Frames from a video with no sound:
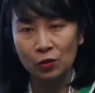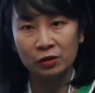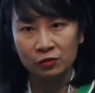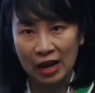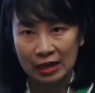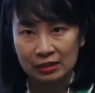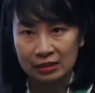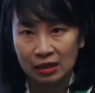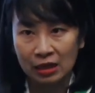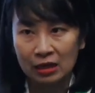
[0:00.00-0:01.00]
address
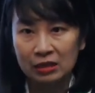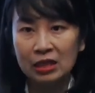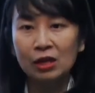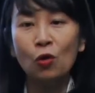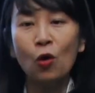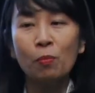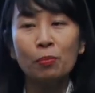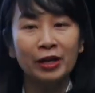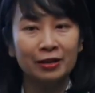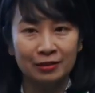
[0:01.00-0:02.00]
the
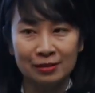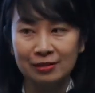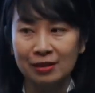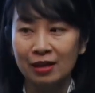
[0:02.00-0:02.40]
lawbreakers,